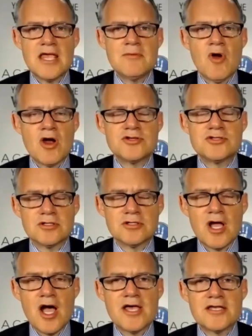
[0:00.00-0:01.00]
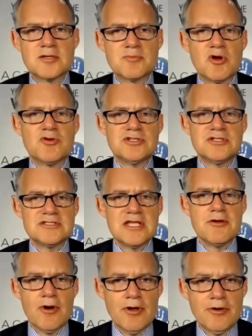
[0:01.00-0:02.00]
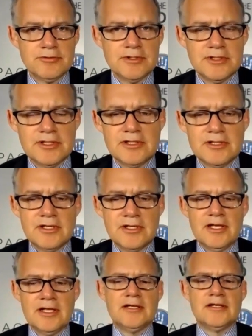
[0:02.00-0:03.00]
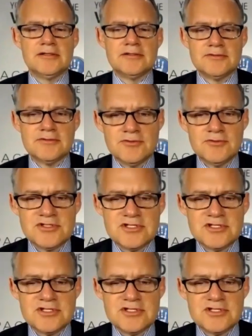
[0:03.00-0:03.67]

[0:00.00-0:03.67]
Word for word: a marginal cost approaching zero, which